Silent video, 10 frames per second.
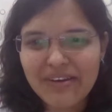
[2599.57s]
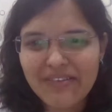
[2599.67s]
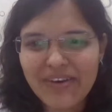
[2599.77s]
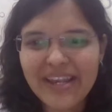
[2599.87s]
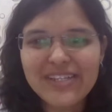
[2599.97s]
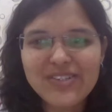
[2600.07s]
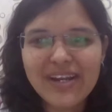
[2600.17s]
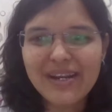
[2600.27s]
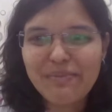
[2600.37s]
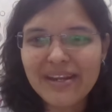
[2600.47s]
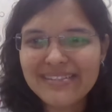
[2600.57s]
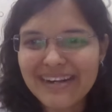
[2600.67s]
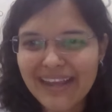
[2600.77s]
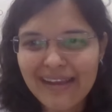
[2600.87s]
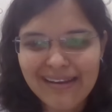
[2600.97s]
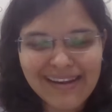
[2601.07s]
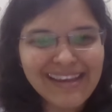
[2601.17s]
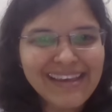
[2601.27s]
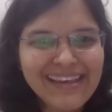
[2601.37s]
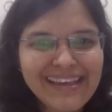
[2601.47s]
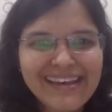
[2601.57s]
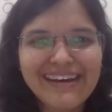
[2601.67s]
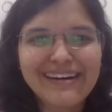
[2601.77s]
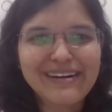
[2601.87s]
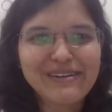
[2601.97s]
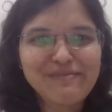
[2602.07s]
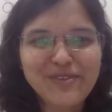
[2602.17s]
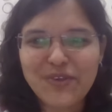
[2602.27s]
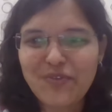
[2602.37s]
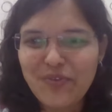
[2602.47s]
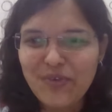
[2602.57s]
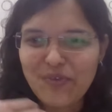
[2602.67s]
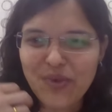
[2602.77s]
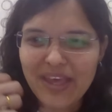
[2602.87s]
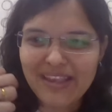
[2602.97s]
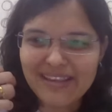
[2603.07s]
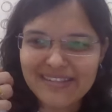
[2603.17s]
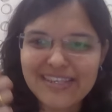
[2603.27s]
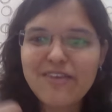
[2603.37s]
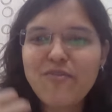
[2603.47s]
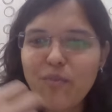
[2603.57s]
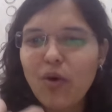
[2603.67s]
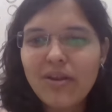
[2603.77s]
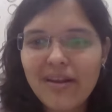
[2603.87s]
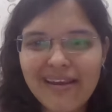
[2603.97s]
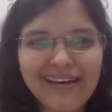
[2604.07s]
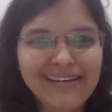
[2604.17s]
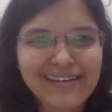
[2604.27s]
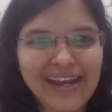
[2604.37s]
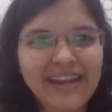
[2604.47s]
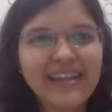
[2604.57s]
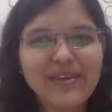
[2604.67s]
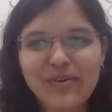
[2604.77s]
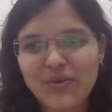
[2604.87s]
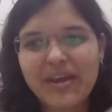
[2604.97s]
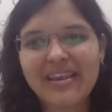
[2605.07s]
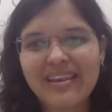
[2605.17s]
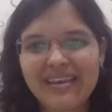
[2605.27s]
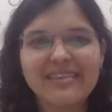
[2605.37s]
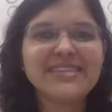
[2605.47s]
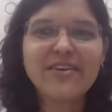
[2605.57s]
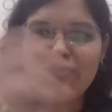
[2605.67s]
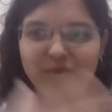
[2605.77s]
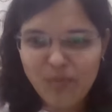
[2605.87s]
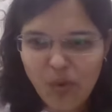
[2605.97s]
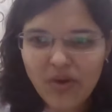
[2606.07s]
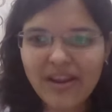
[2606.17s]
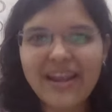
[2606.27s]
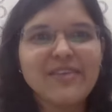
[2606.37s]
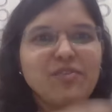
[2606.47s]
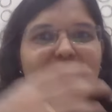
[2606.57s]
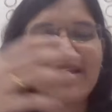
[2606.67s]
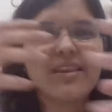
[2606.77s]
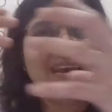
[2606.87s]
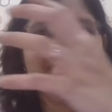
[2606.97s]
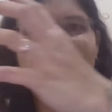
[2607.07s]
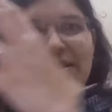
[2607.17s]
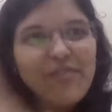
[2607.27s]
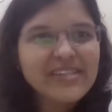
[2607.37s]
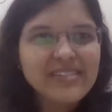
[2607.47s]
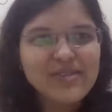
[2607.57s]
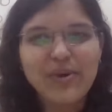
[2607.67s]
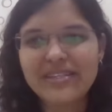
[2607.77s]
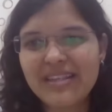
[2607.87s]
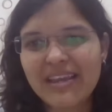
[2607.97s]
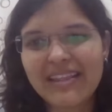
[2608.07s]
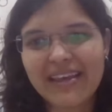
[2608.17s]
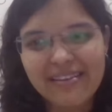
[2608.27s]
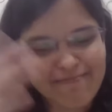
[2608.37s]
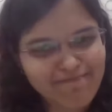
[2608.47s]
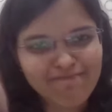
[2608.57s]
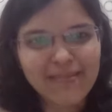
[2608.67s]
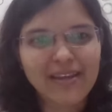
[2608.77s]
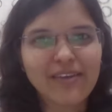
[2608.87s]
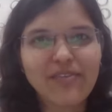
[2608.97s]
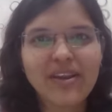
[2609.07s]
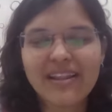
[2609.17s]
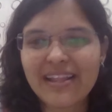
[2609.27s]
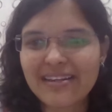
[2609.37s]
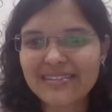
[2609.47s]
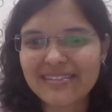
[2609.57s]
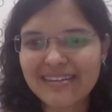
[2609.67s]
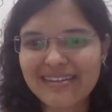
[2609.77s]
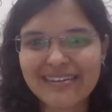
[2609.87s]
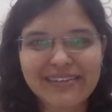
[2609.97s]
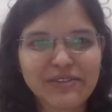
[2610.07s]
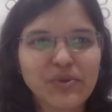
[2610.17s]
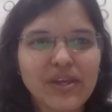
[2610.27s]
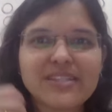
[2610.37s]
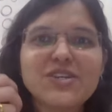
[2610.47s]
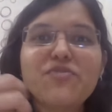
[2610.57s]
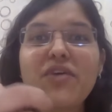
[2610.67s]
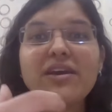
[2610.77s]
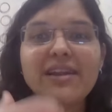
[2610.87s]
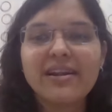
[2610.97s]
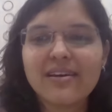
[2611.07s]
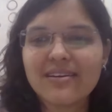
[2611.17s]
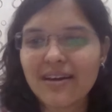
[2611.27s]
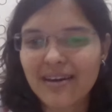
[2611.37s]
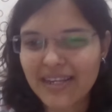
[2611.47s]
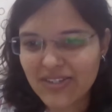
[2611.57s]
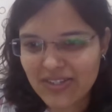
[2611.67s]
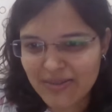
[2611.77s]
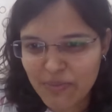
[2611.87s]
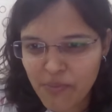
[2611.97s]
financial independence, retire early. So if you can save more, ideally you can save more, and if you can invest wisely, then definitely that is, you can achieve FIRE at a younger age.